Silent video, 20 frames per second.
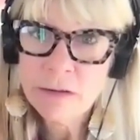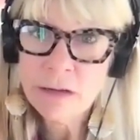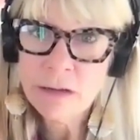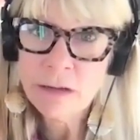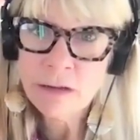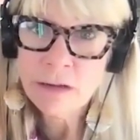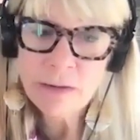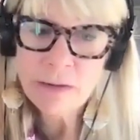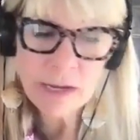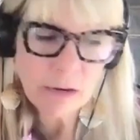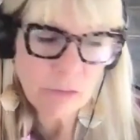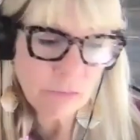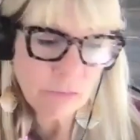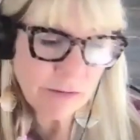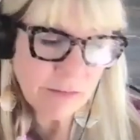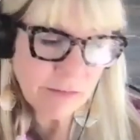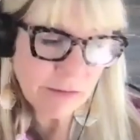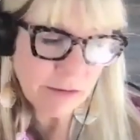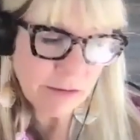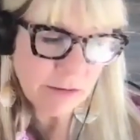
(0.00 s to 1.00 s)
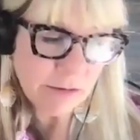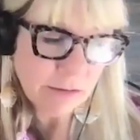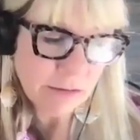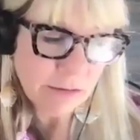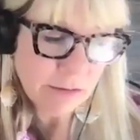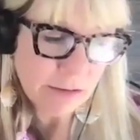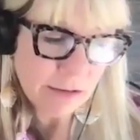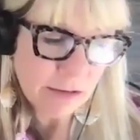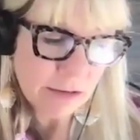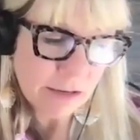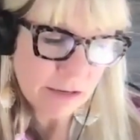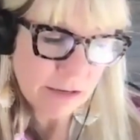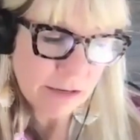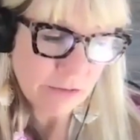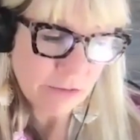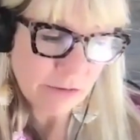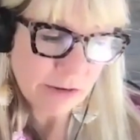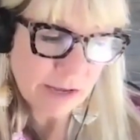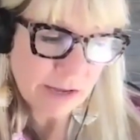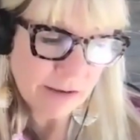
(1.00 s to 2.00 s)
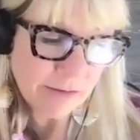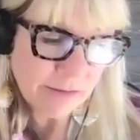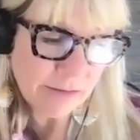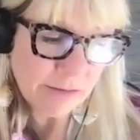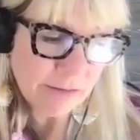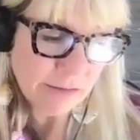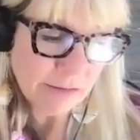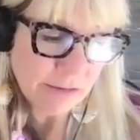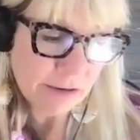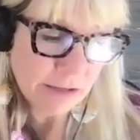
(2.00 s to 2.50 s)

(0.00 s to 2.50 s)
Uh, we had a recent, uh, another guest